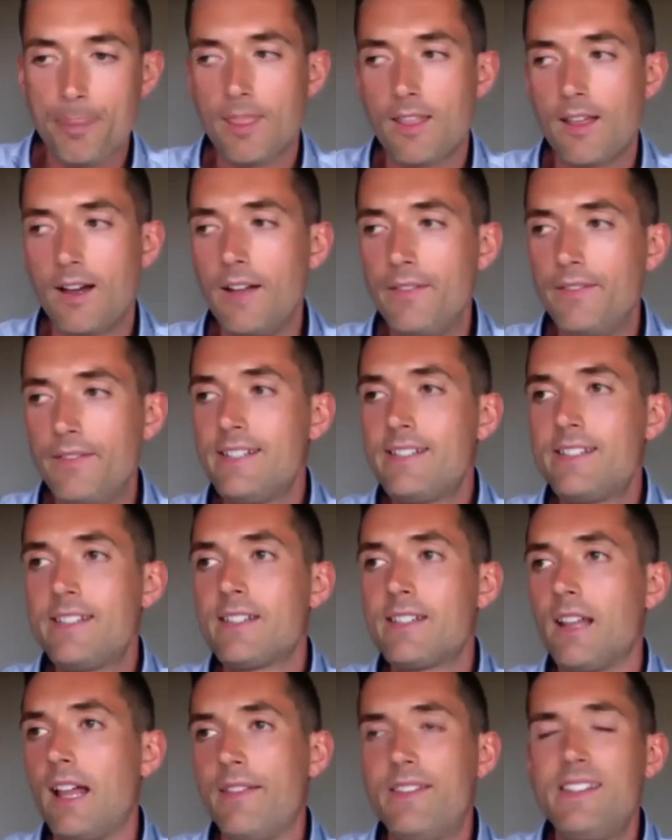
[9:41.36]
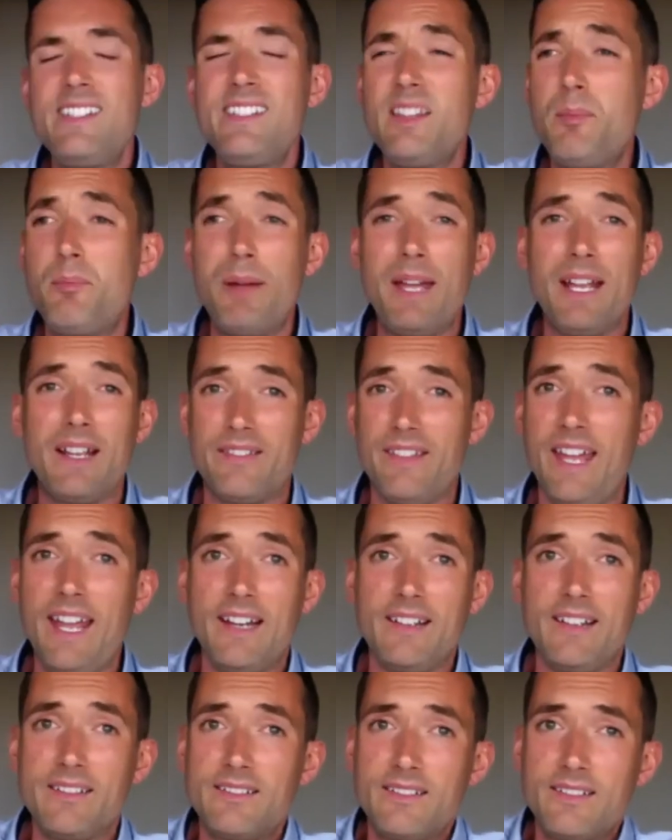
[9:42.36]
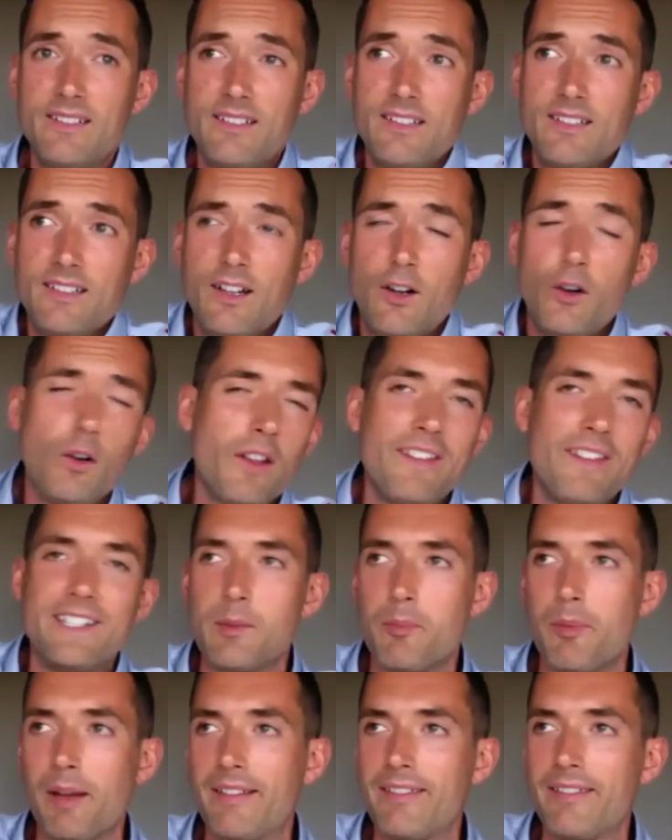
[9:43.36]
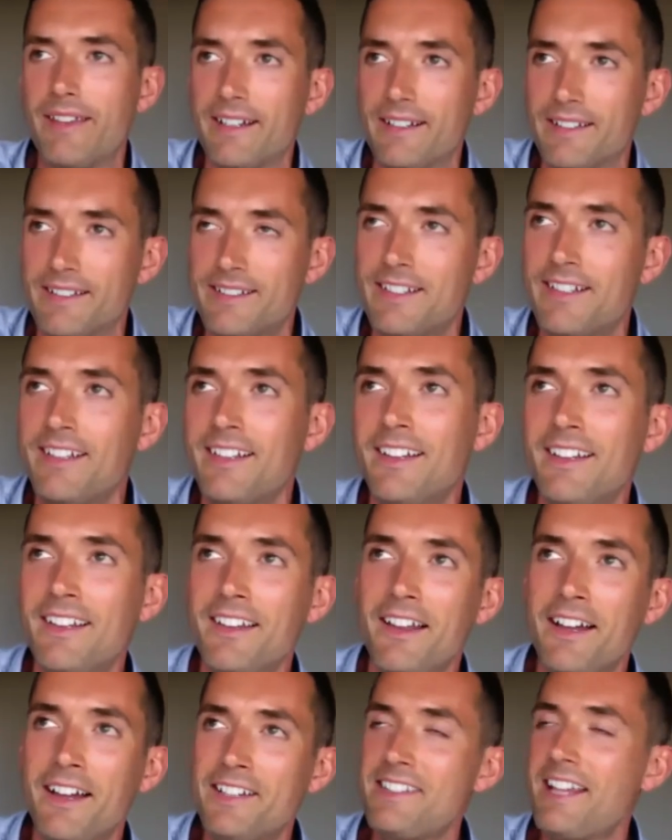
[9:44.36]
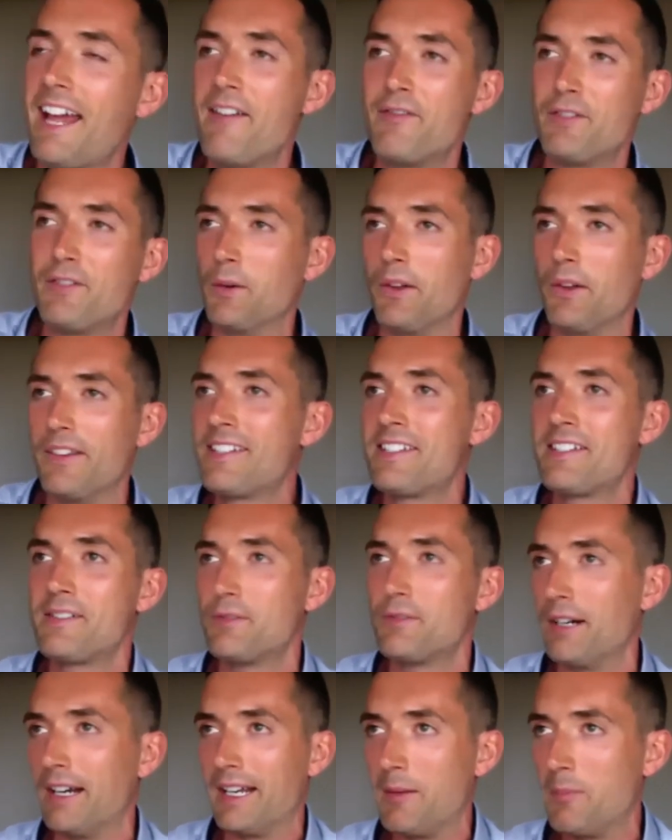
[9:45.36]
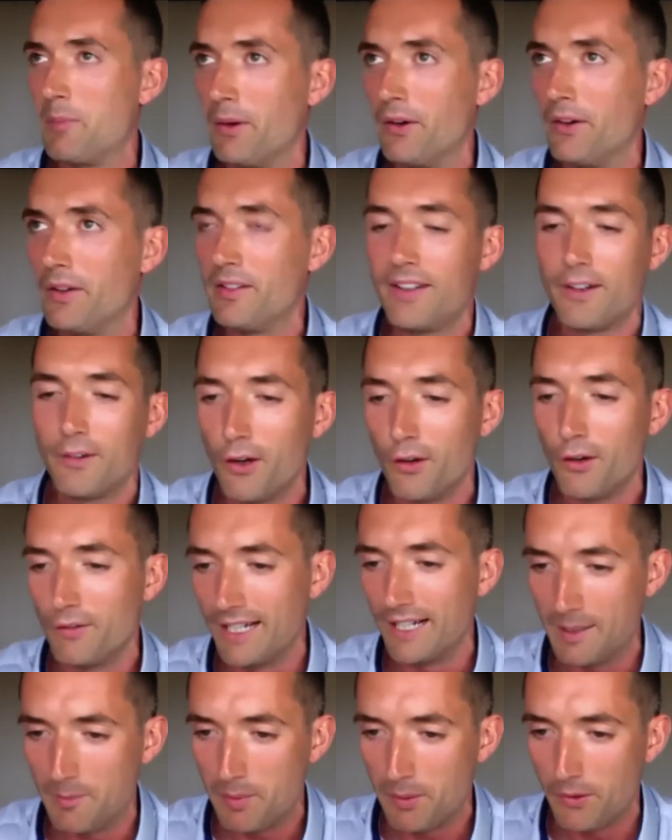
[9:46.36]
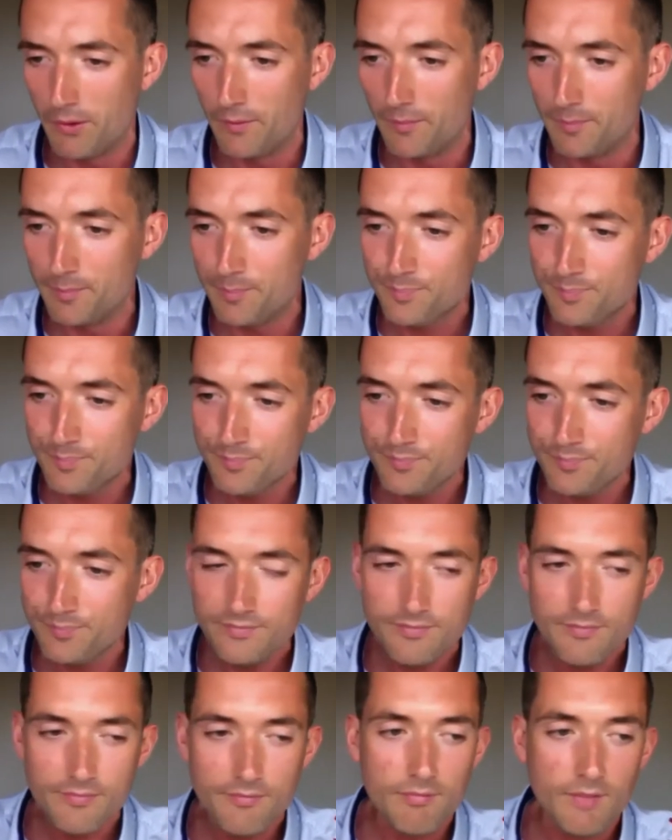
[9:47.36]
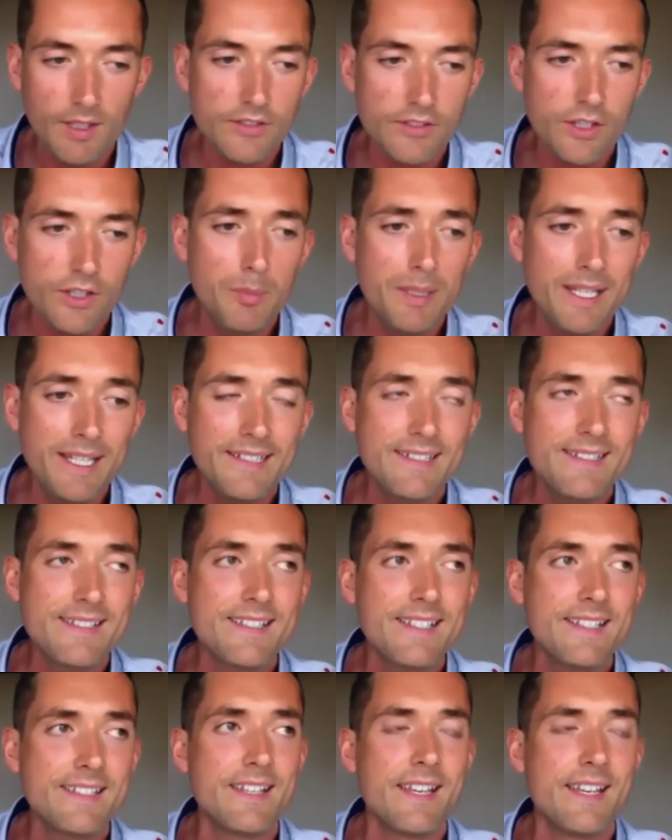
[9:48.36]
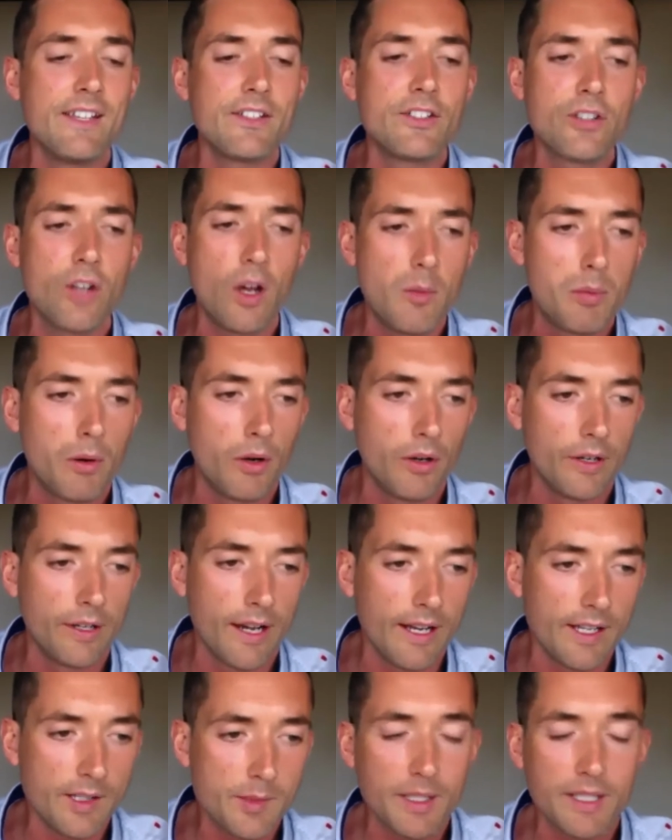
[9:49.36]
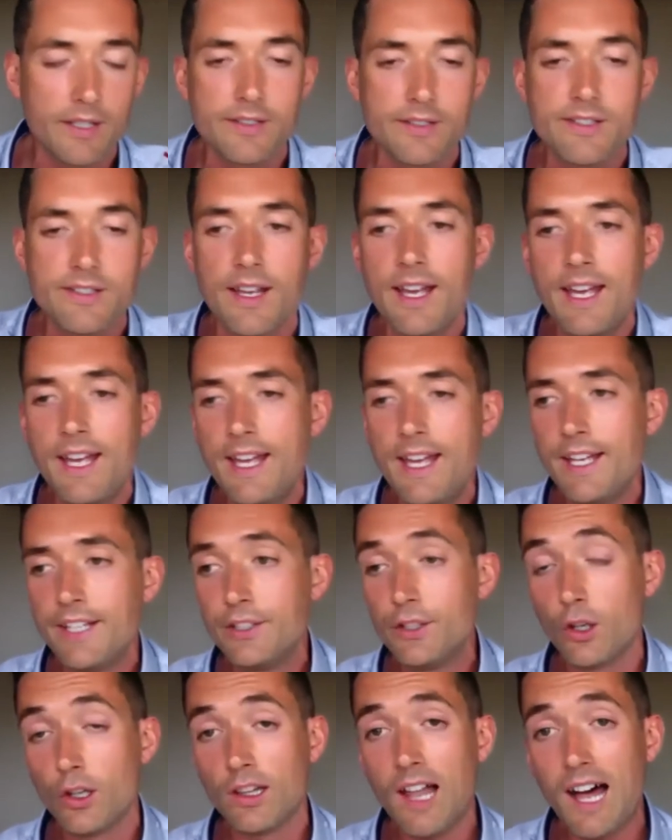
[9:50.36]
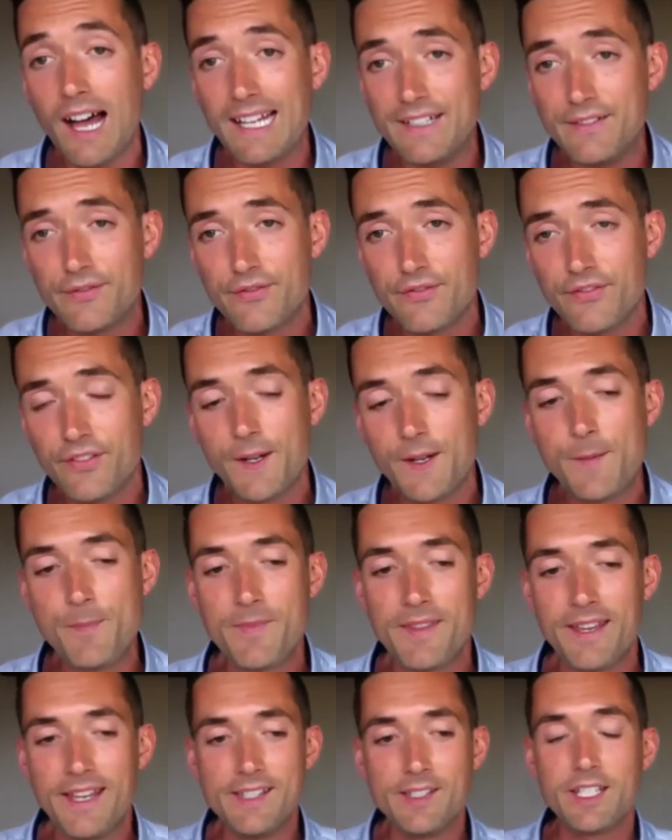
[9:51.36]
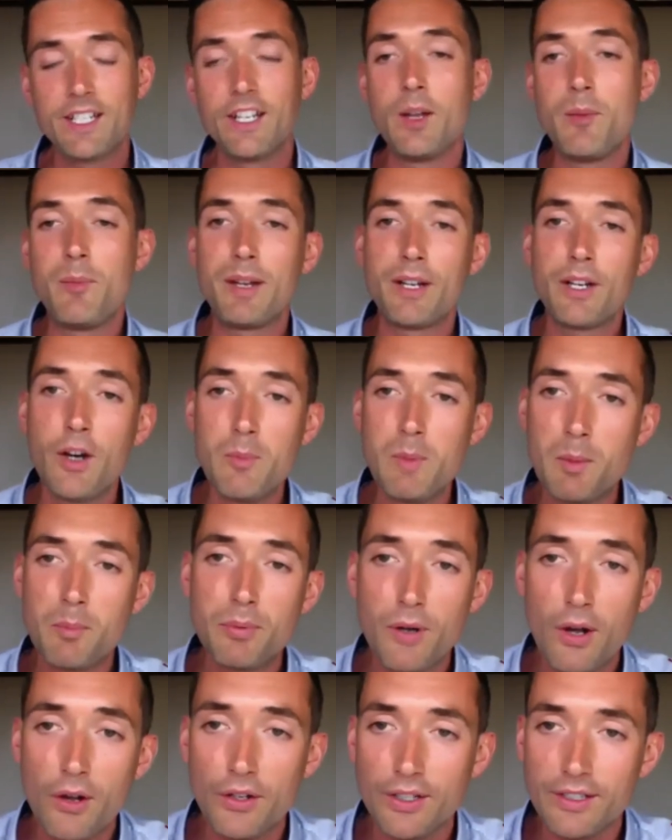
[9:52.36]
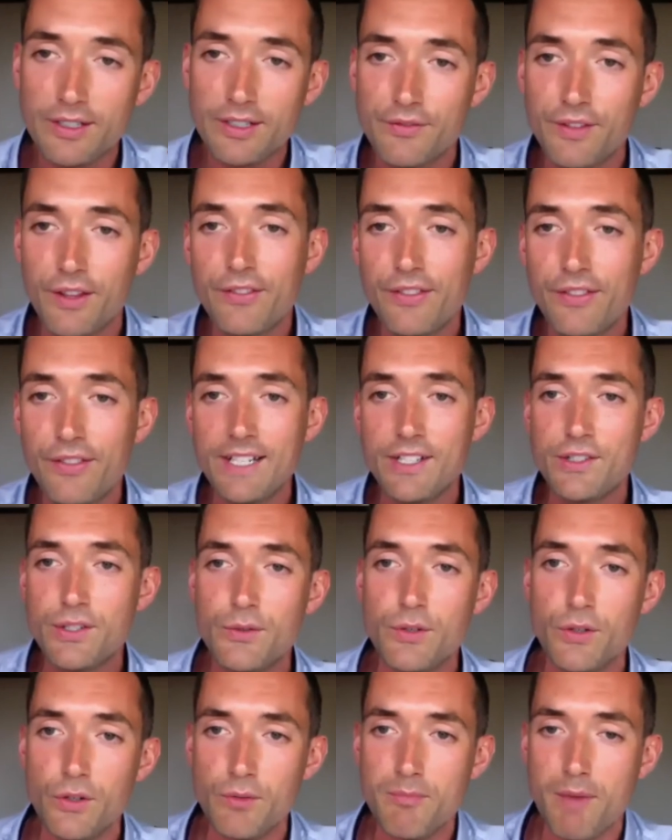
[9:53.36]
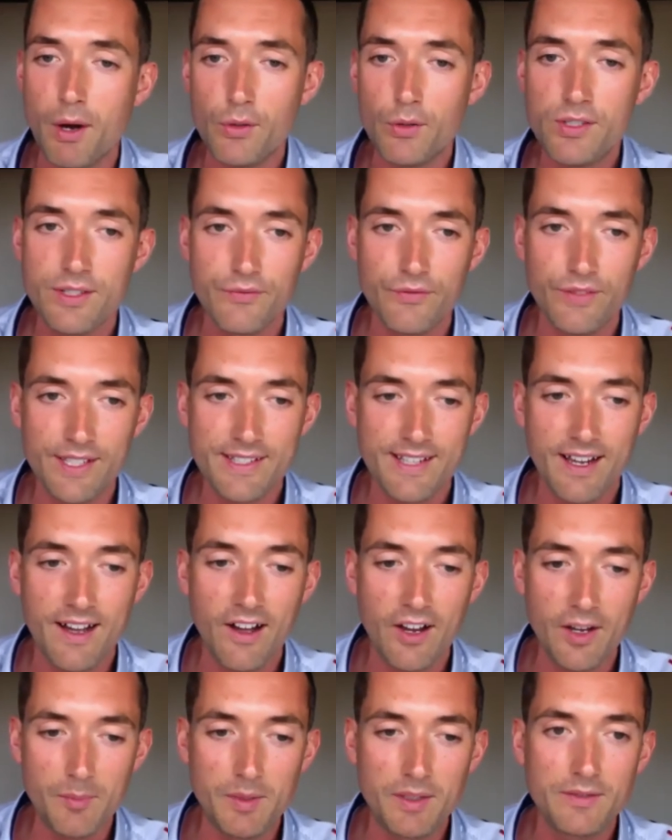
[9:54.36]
And this is the big thing. All of these are big things. Like I say, everyone, this is really important. They're all really important. So being consistent is so important, guys, because your life is going to become a product of the things you do most of the time.